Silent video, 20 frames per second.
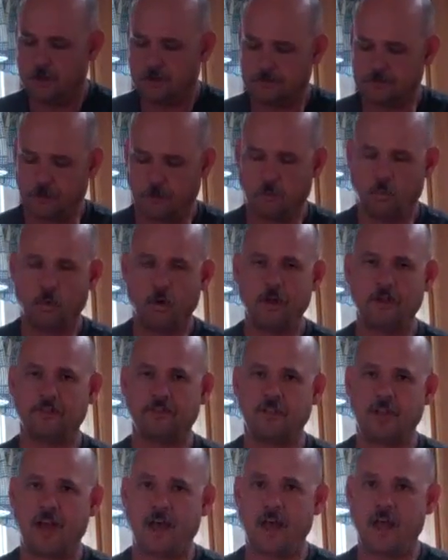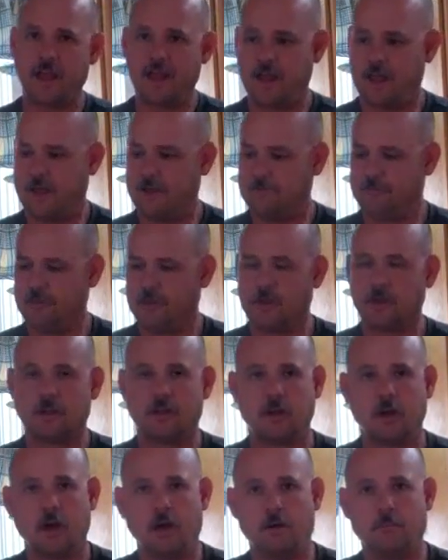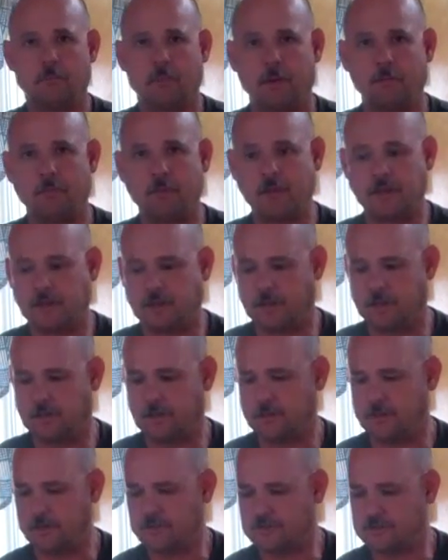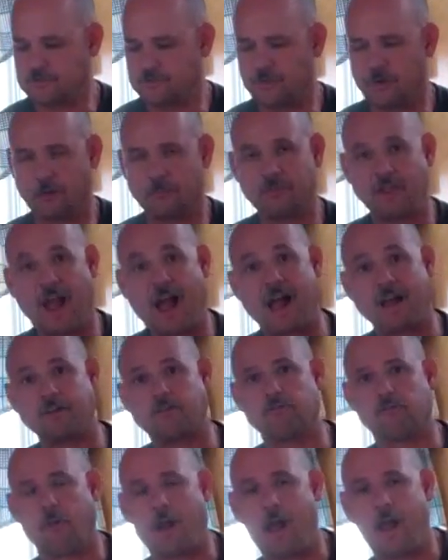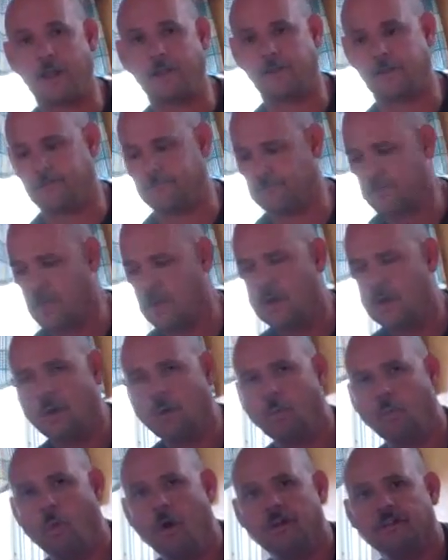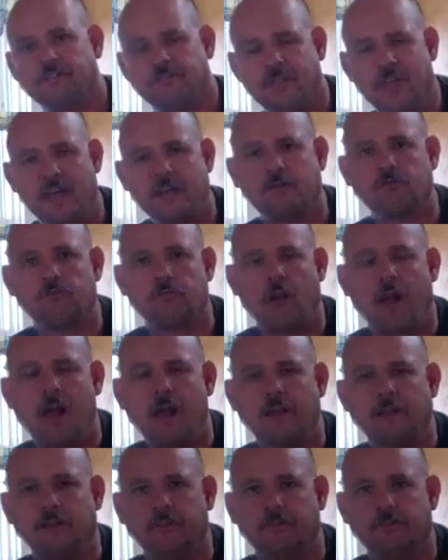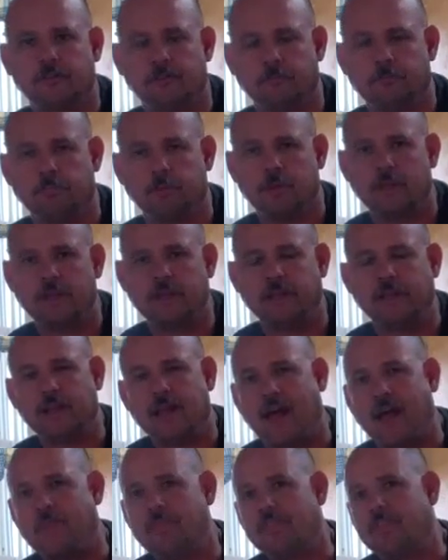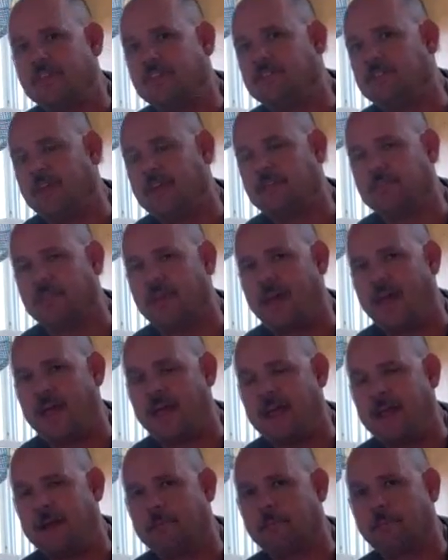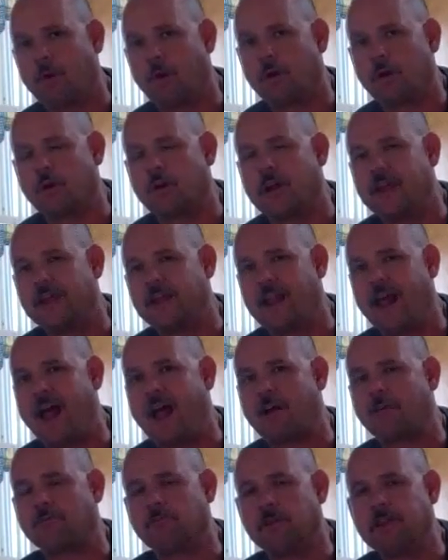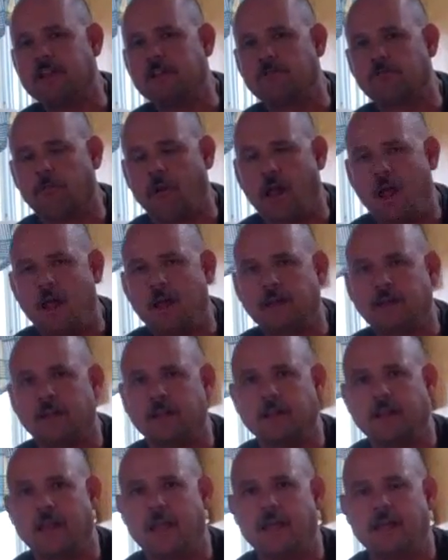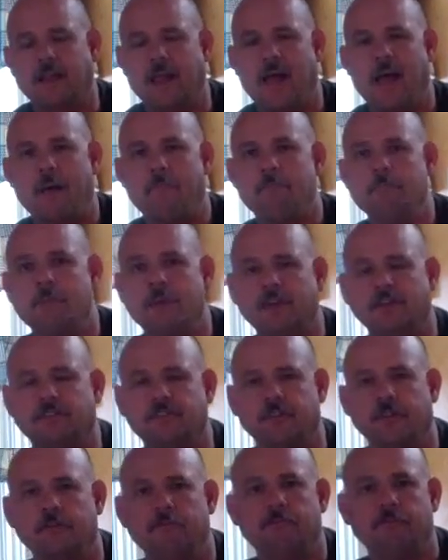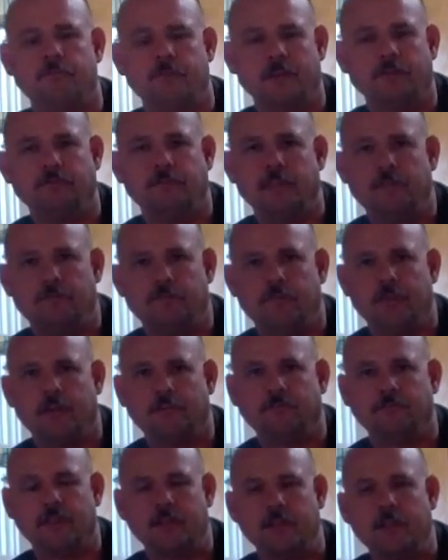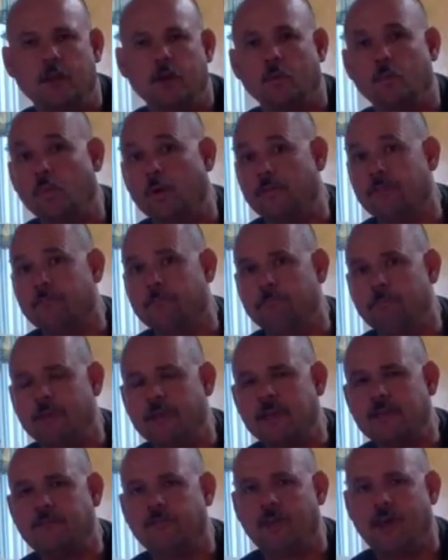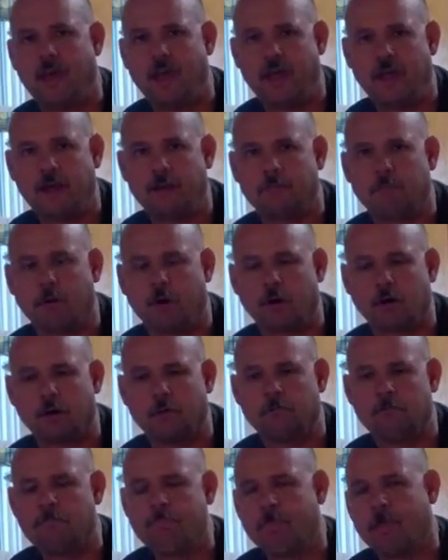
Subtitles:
So once I have cut my meat into these strips, I grind it. Once that grind is complete, I then take that hamburger and I regrind it and I mix it 50-50 with beef hamburger.